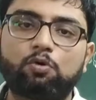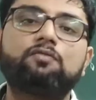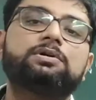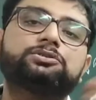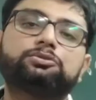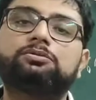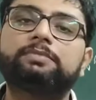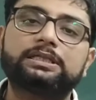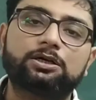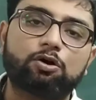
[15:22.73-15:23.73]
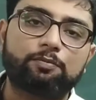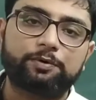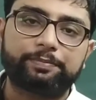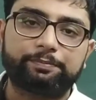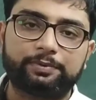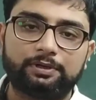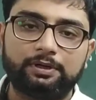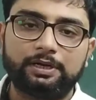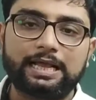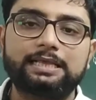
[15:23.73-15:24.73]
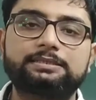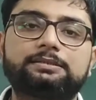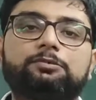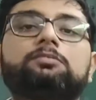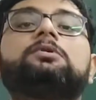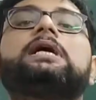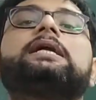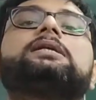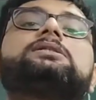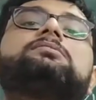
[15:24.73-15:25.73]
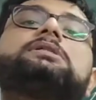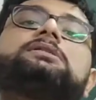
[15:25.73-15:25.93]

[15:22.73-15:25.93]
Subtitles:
overthrown by the common people, as the Bourbon dynasty